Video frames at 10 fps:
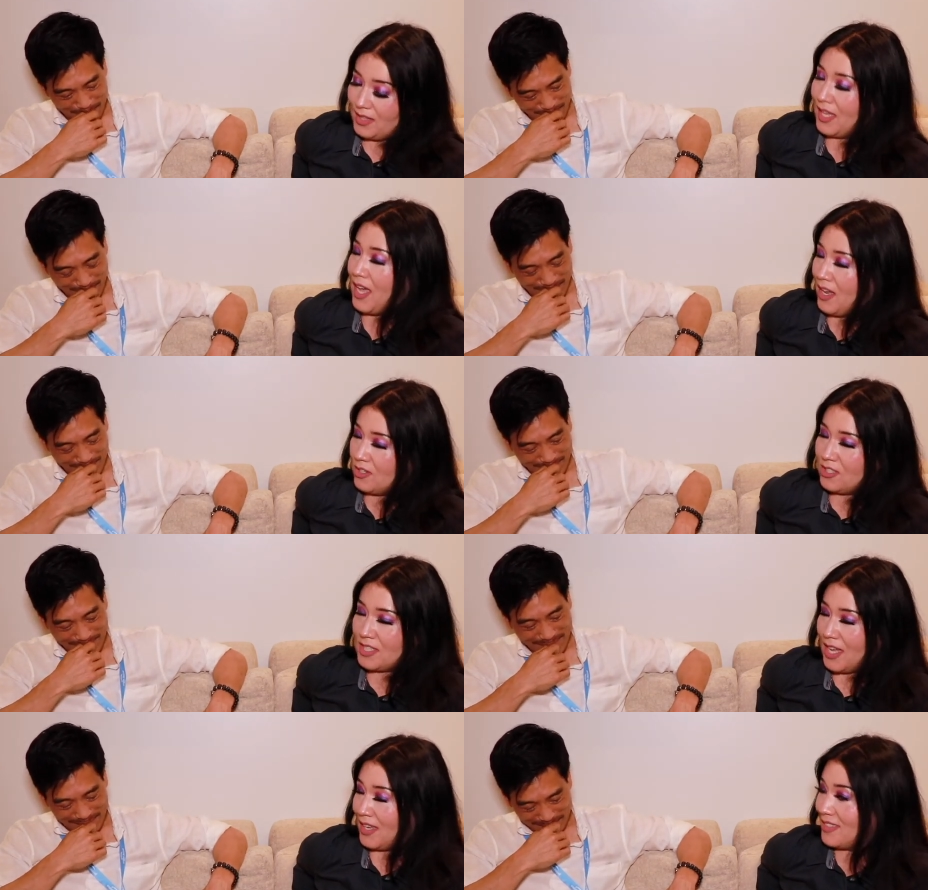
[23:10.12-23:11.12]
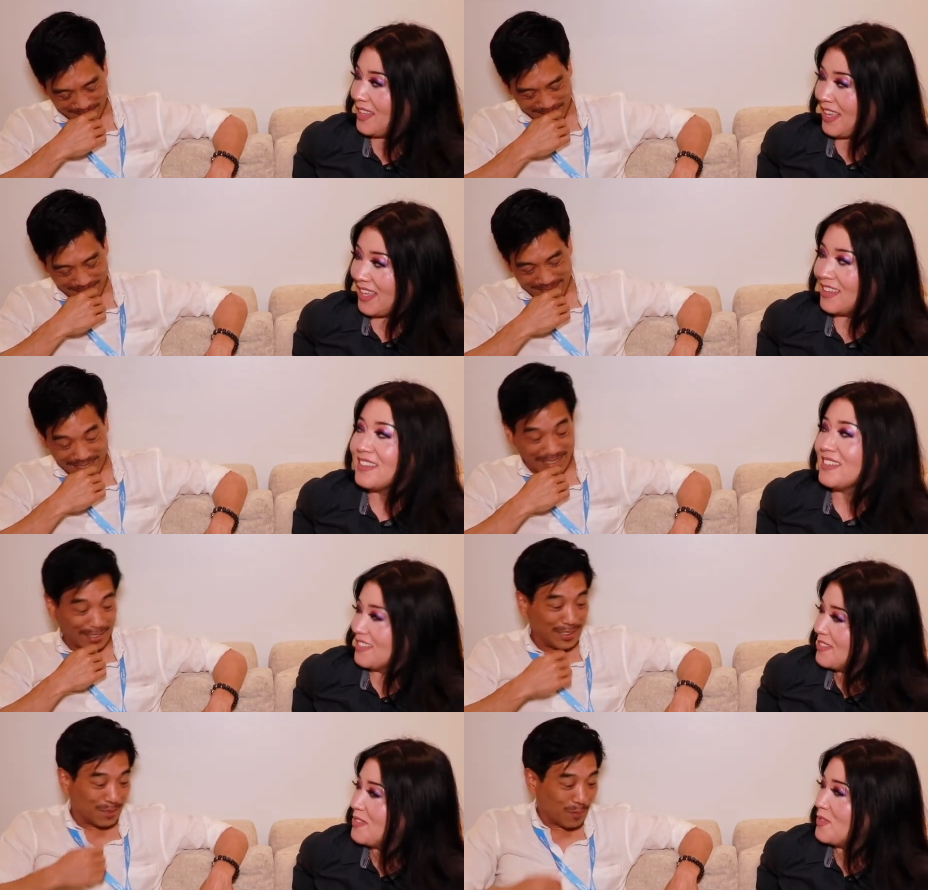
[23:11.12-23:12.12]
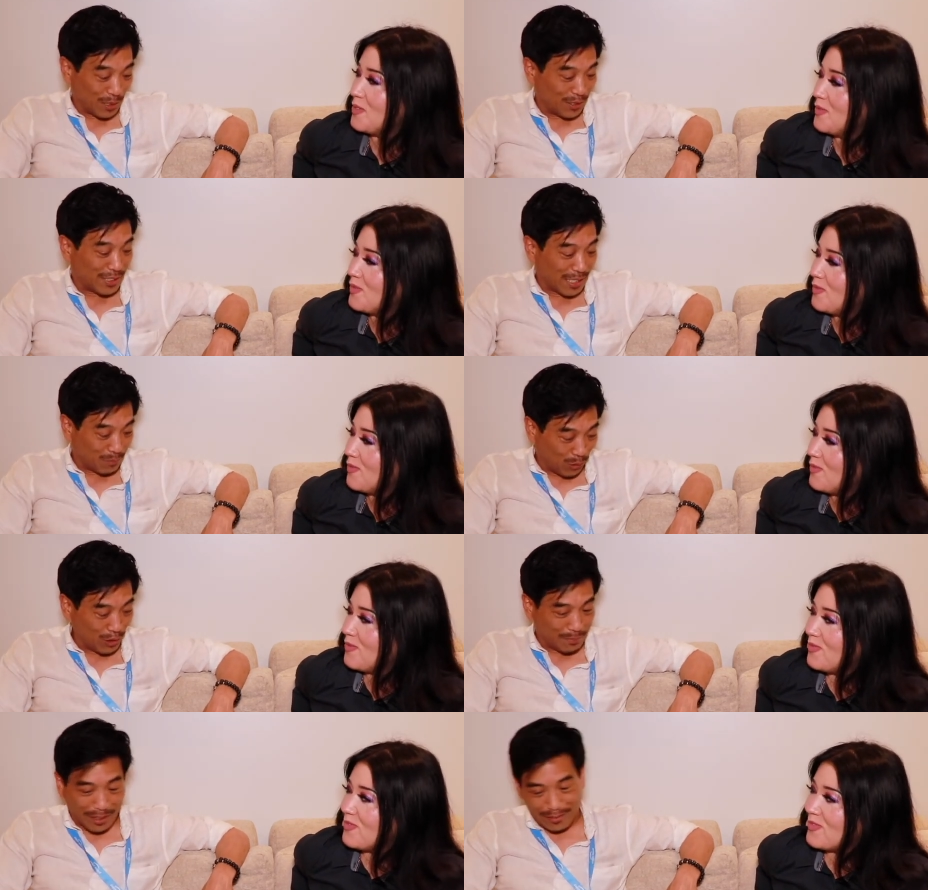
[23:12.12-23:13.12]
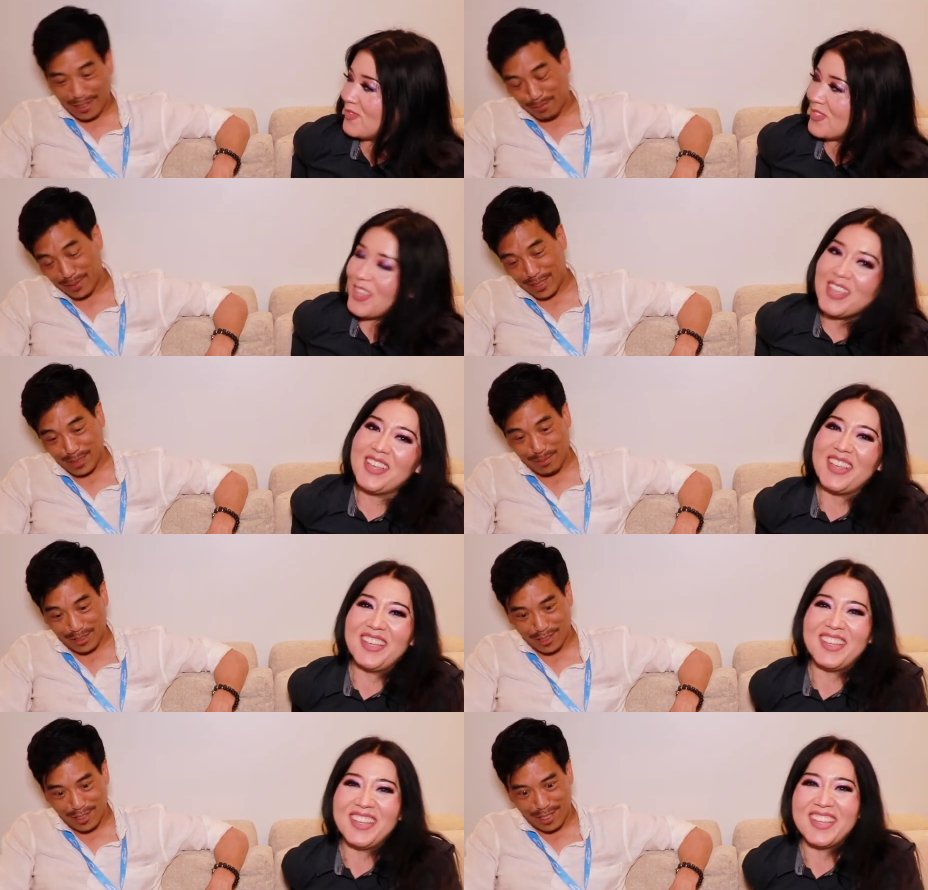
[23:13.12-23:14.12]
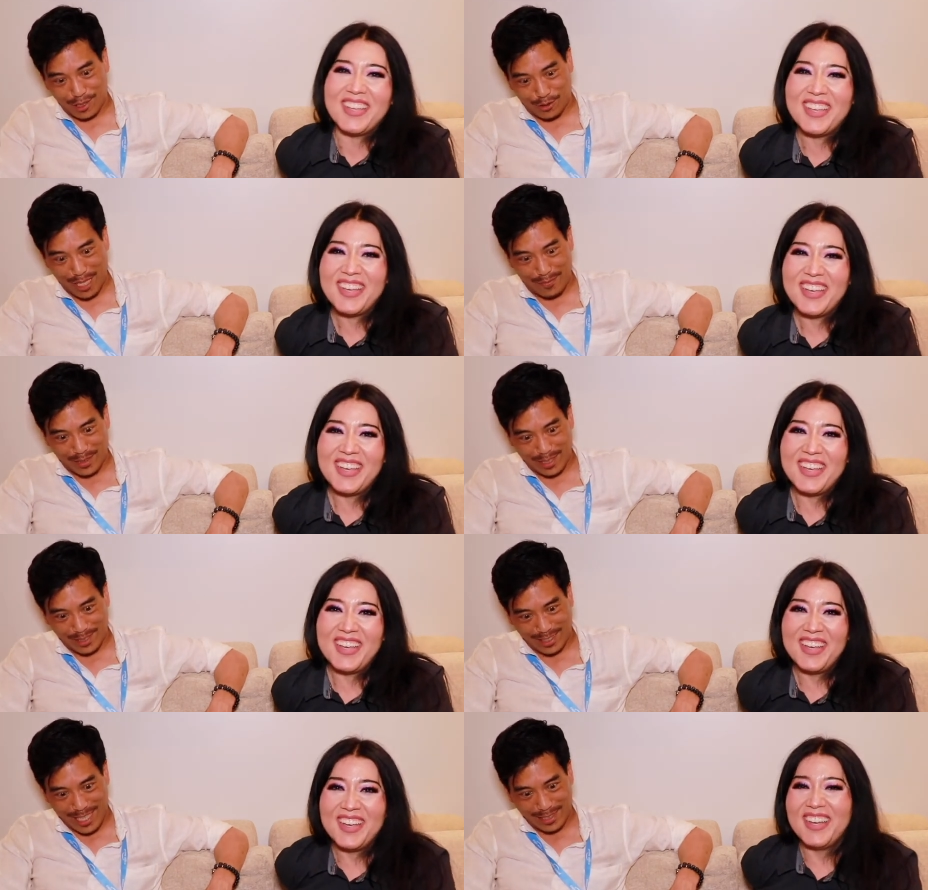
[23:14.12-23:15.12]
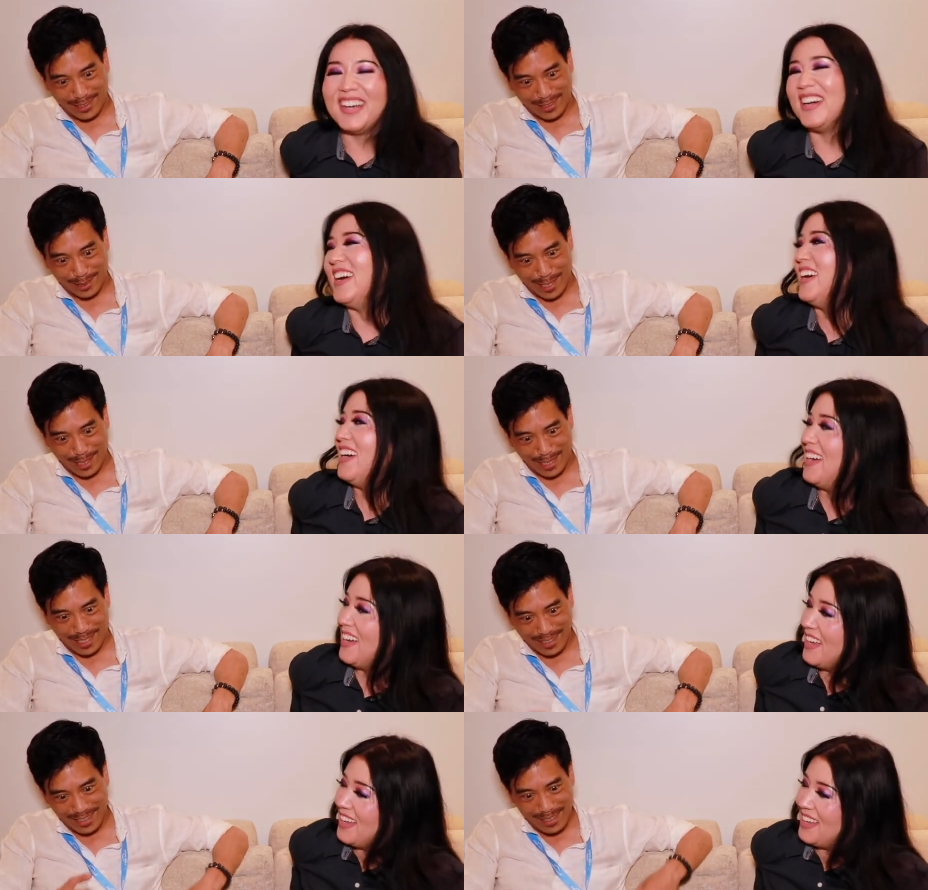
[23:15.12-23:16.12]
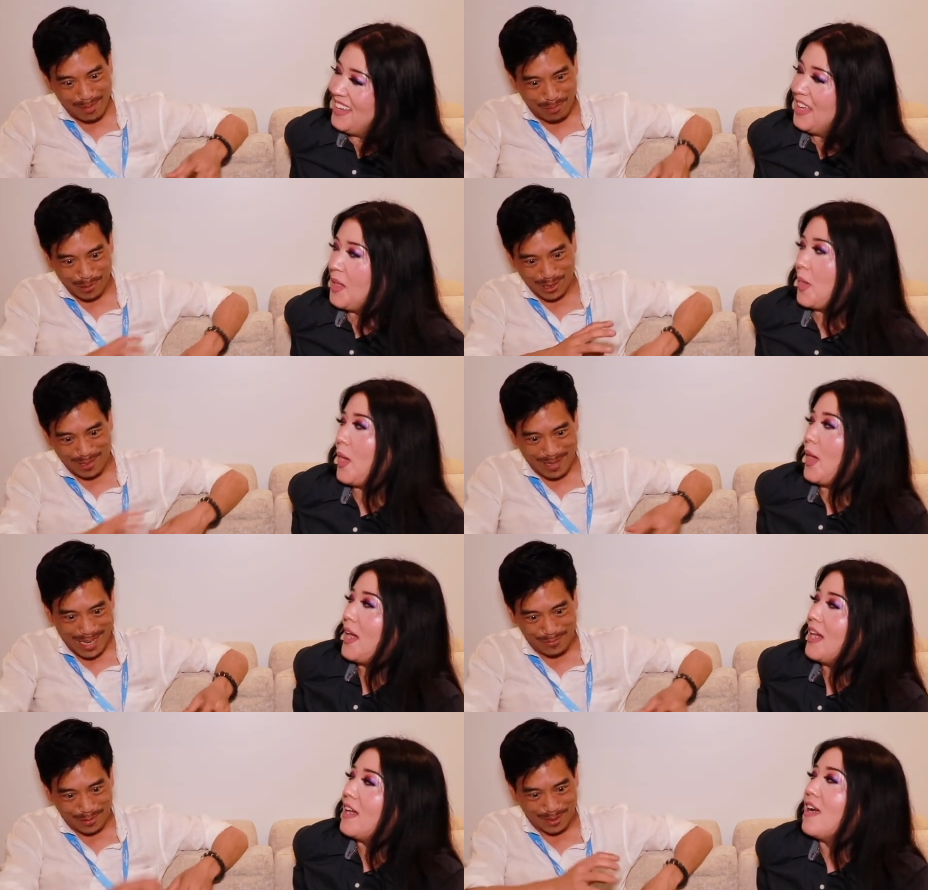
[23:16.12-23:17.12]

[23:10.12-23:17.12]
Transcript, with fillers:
Speaker 1: Like I understand. Like
Speaker 2: I need to more understand more about that place. I'm like, there's a lot of strife on that little island. A lot of pushing around for